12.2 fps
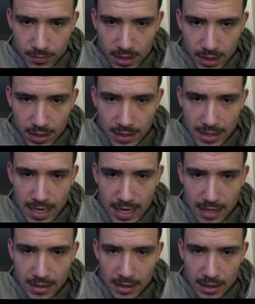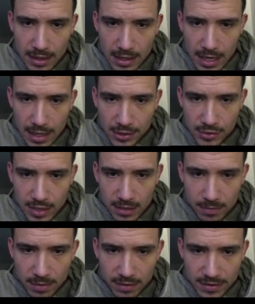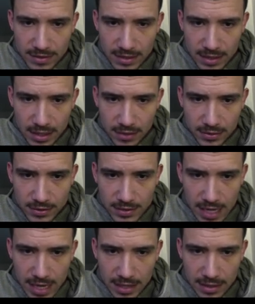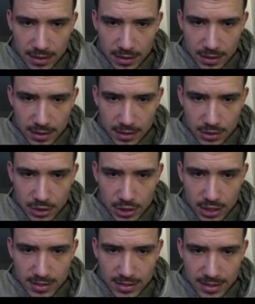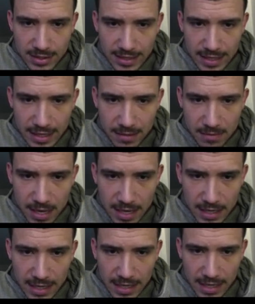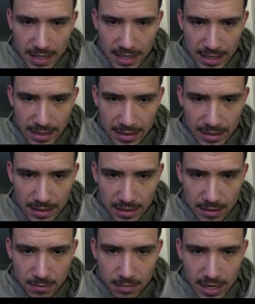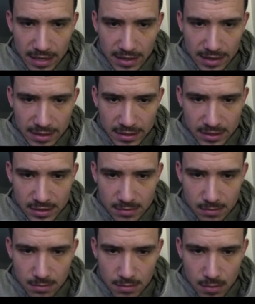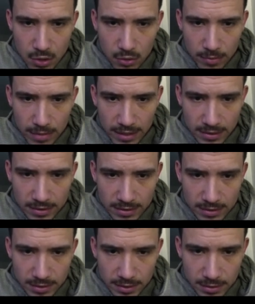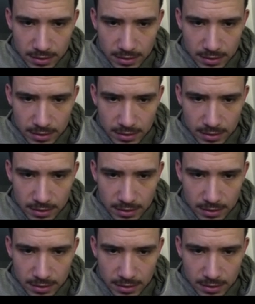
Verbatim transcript: Again, I tried to pivot to the other side just to get my knee in. But at this moment,